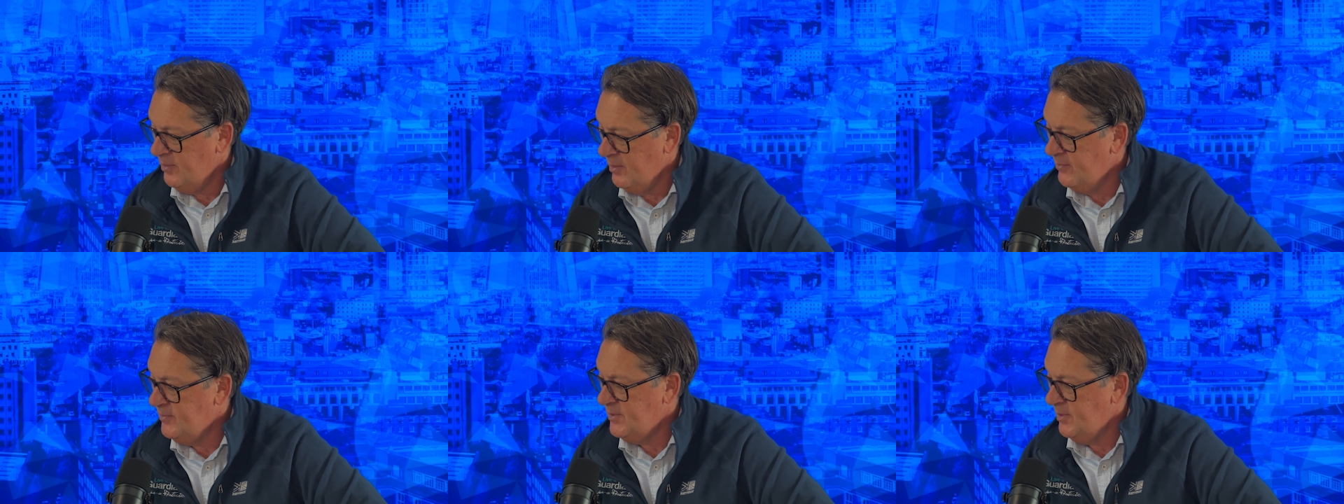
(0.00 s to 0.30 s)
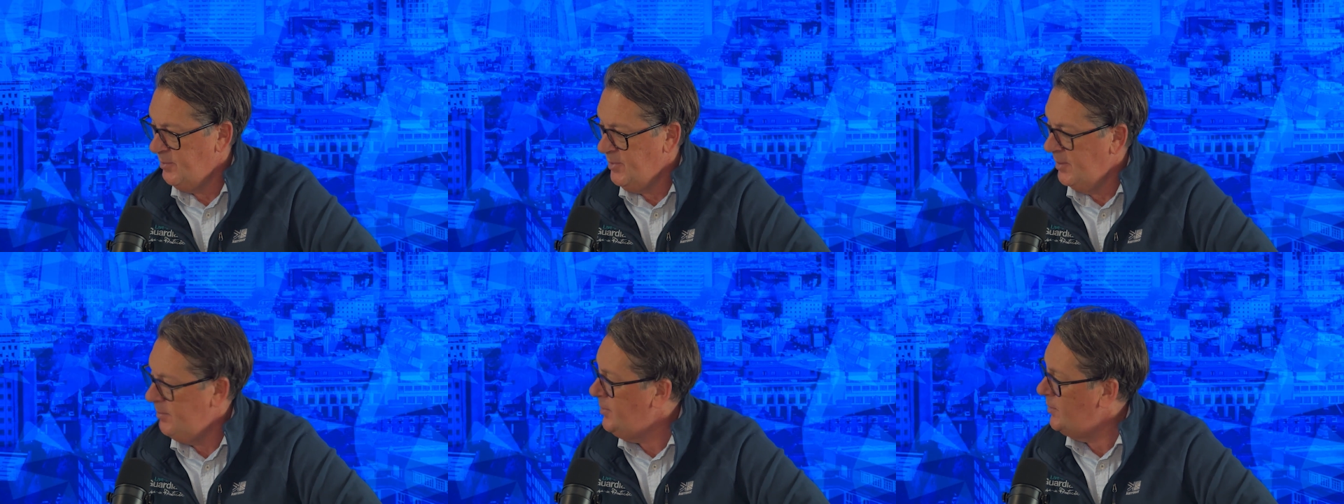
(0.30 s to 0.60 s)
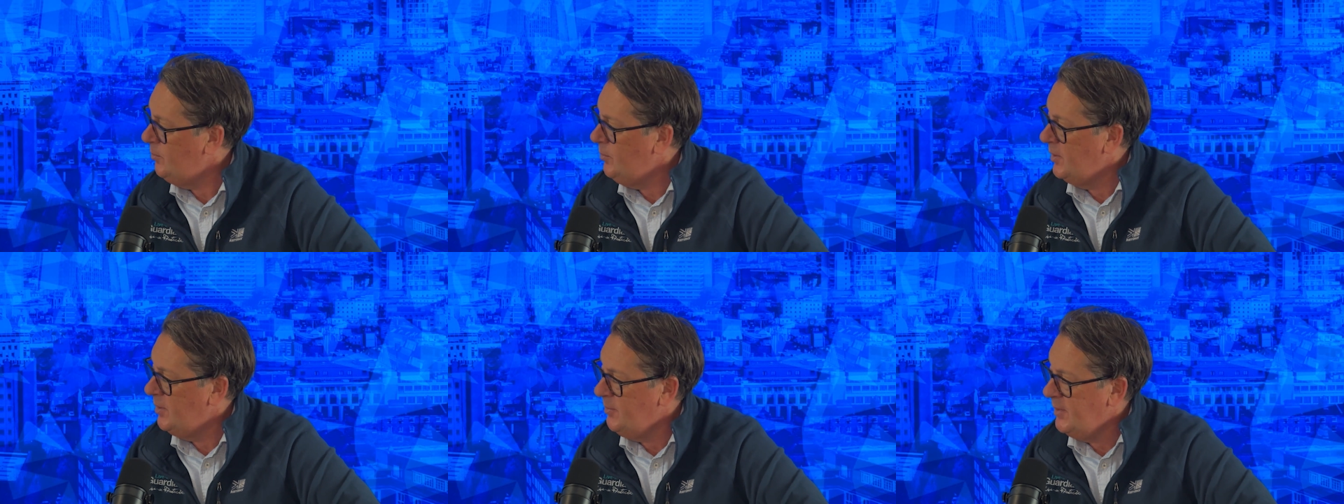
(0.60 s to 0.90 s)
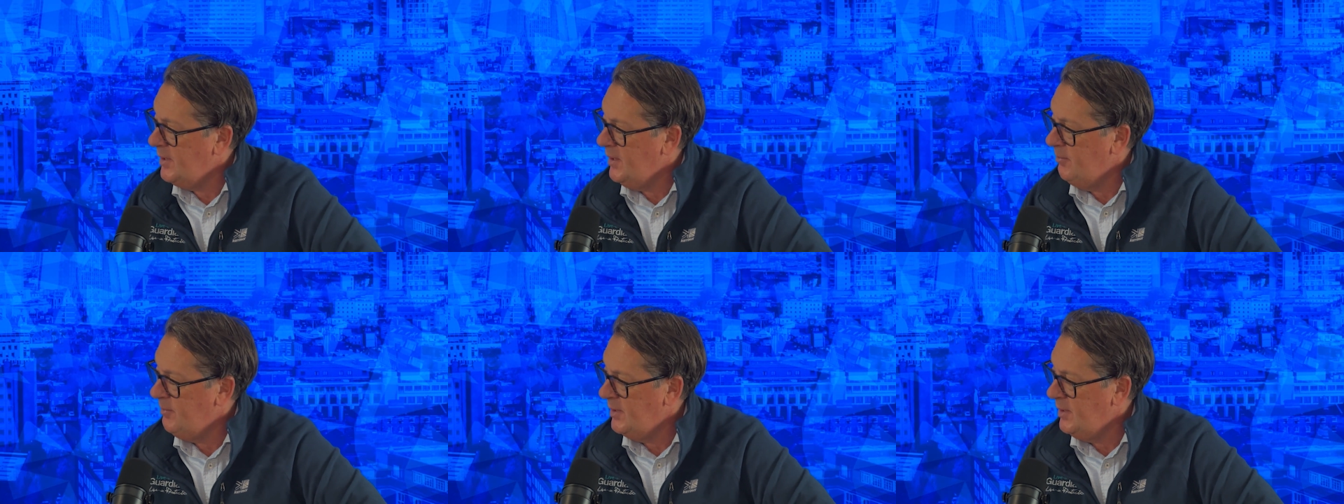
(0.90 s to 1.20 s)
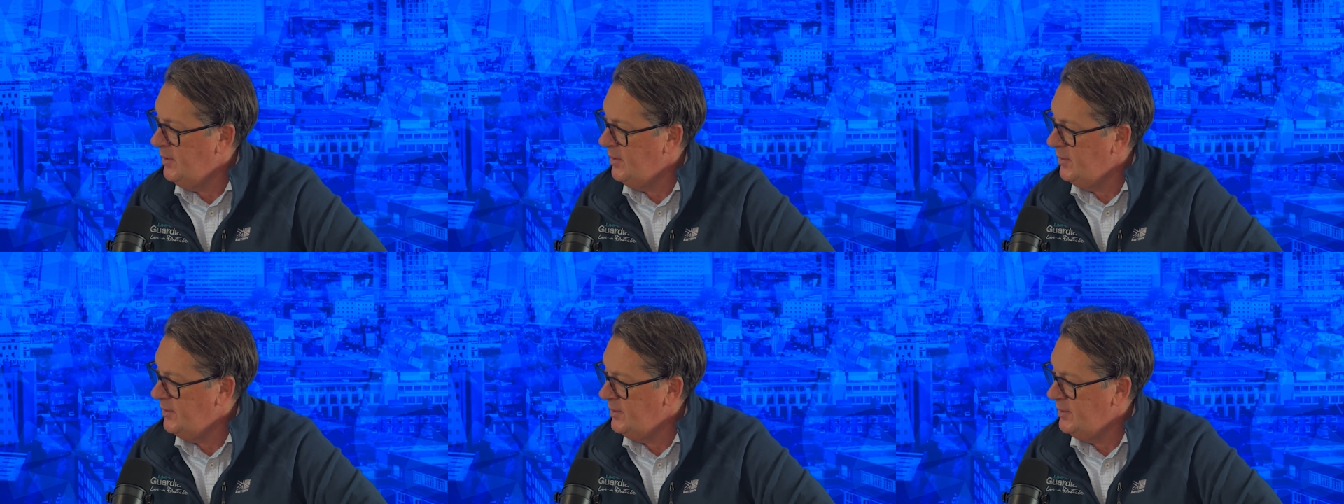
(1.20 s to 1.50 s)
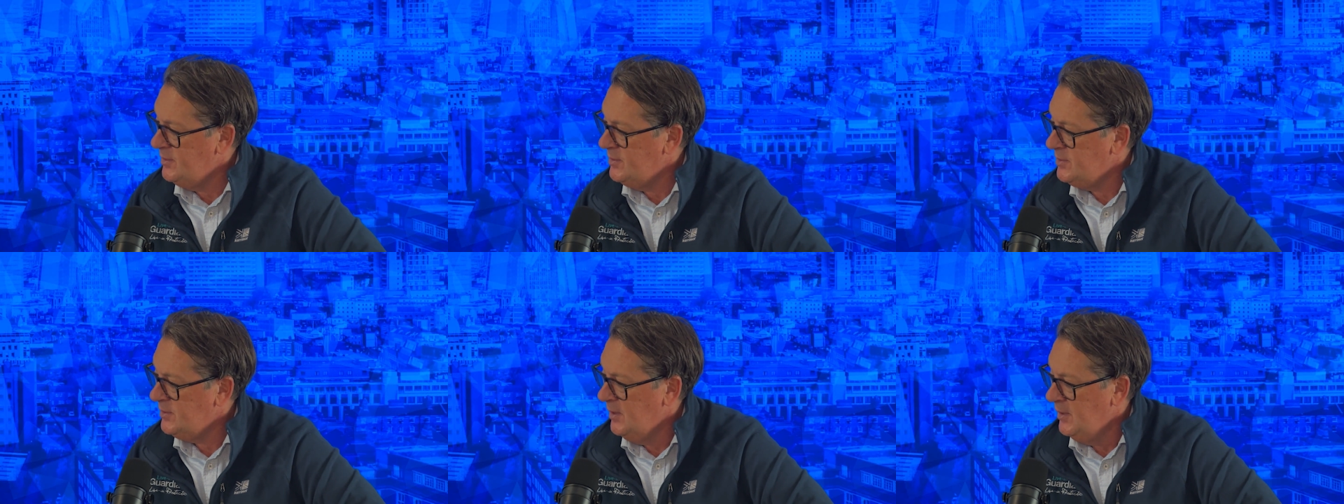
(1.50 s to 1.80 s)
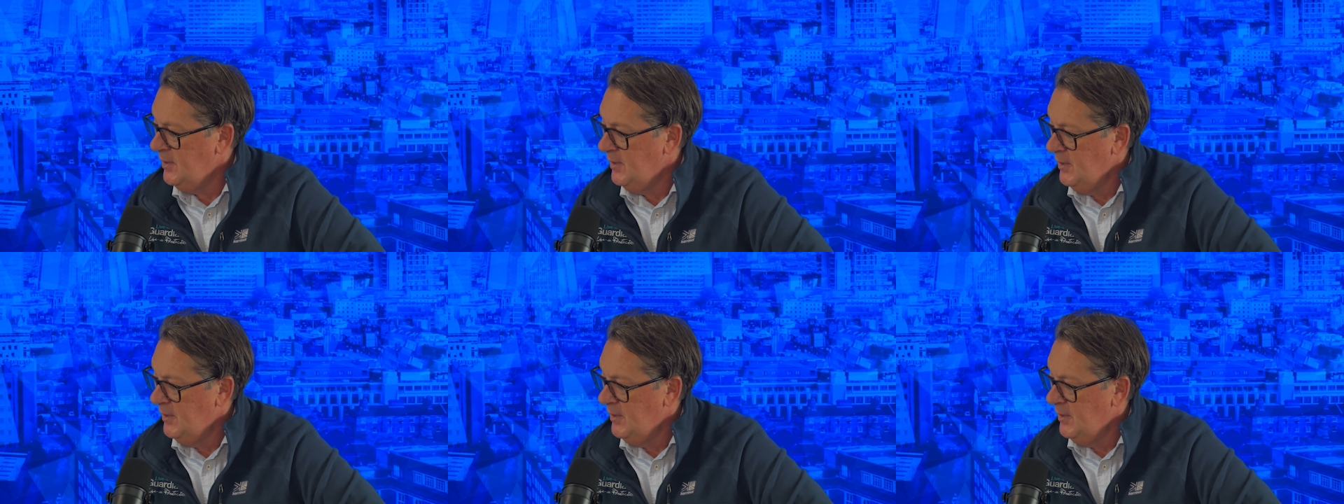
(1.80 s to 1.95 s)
Obviously, people want to become guardians.